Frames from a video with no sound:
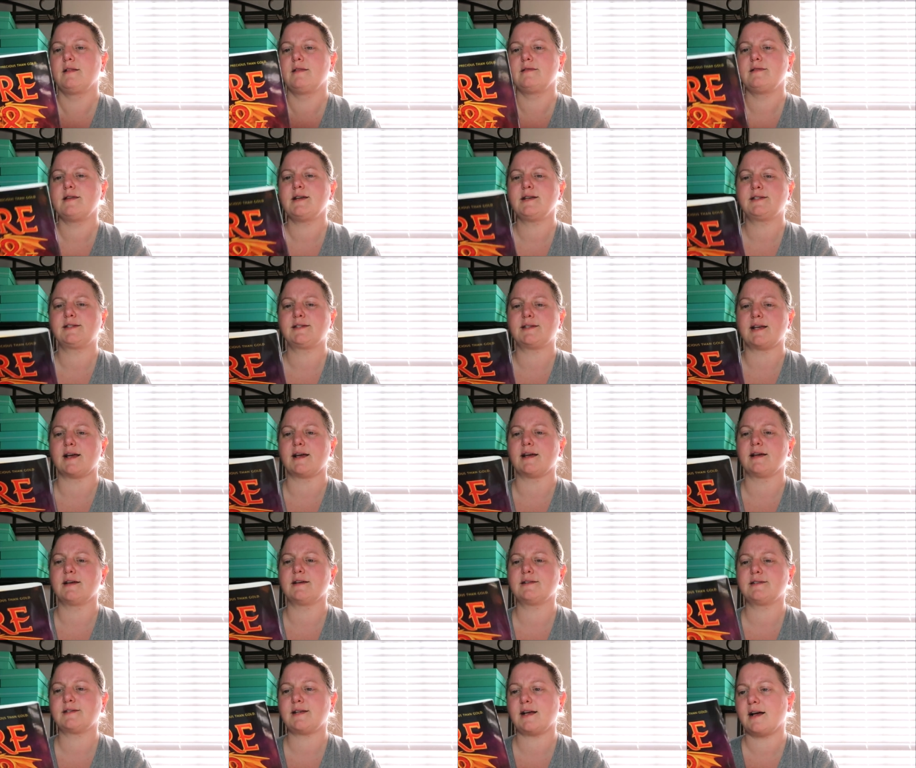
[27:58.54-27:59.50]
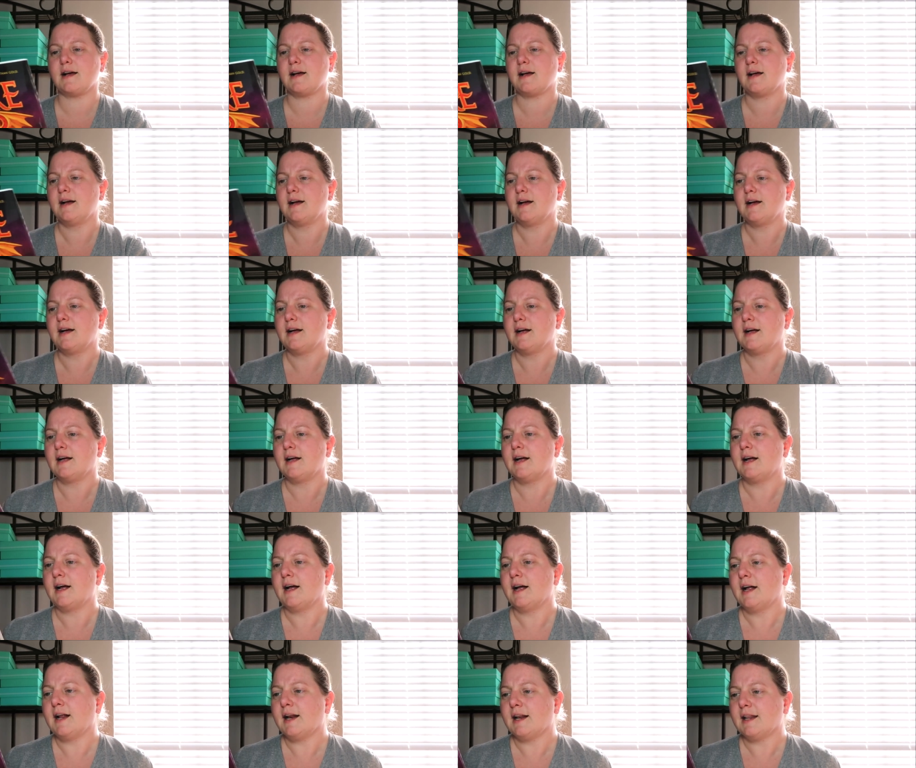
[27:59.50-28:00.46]
This says,
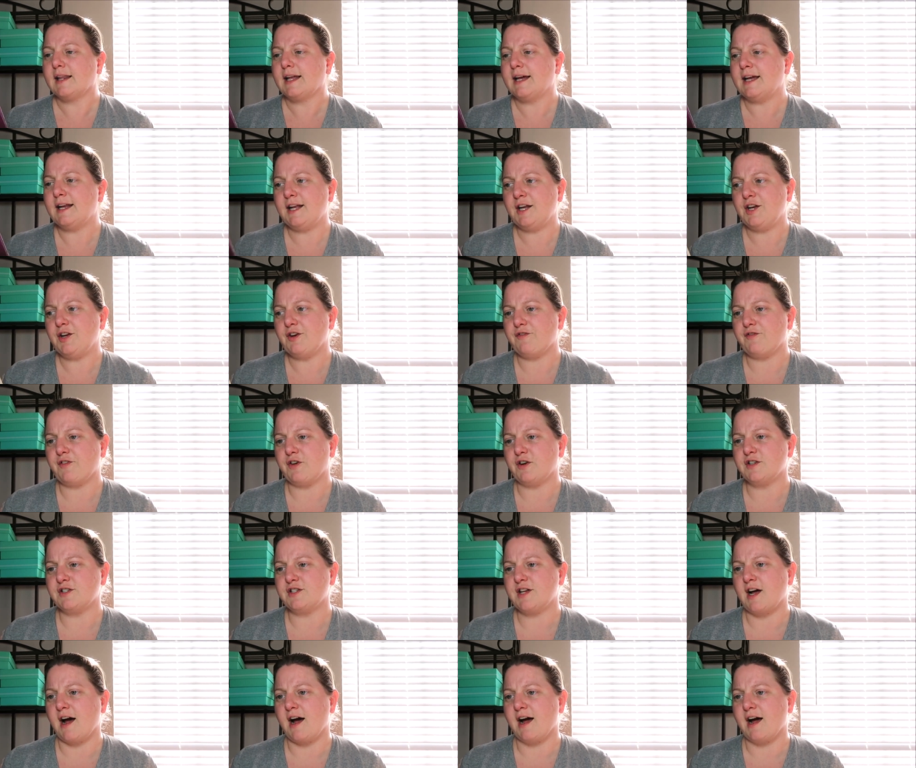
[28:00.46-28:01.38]
Leading your first